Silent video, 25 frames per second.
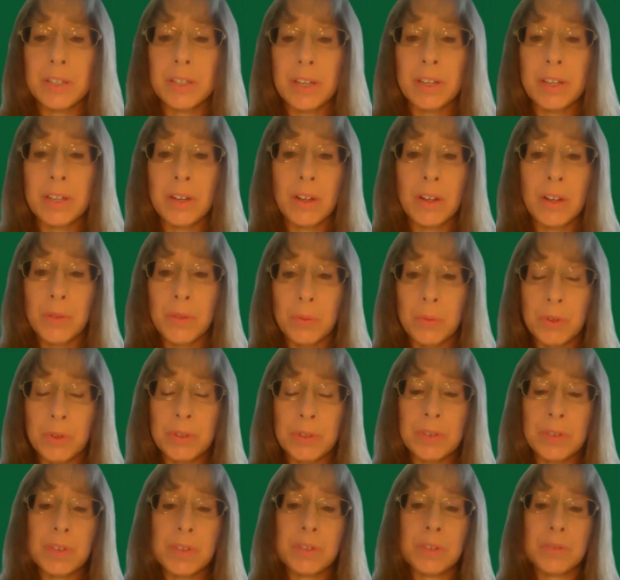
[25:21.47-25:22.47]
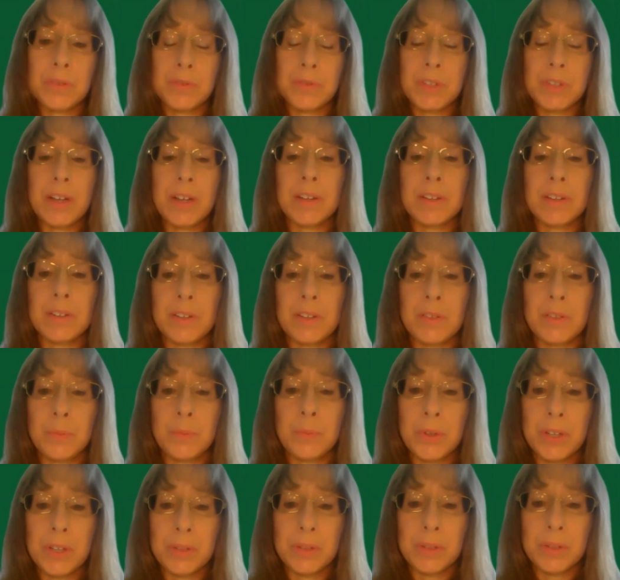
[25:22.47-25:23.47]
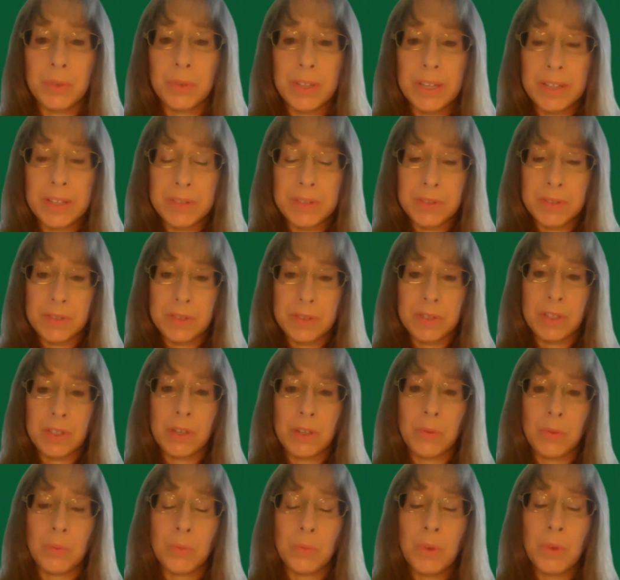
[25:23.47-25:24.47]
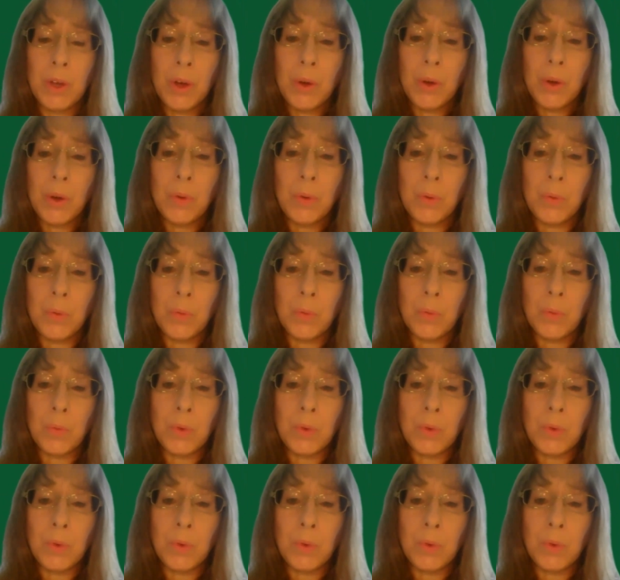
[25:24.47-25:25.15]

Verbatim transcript: and and all the work that you've done that you put in place, you know,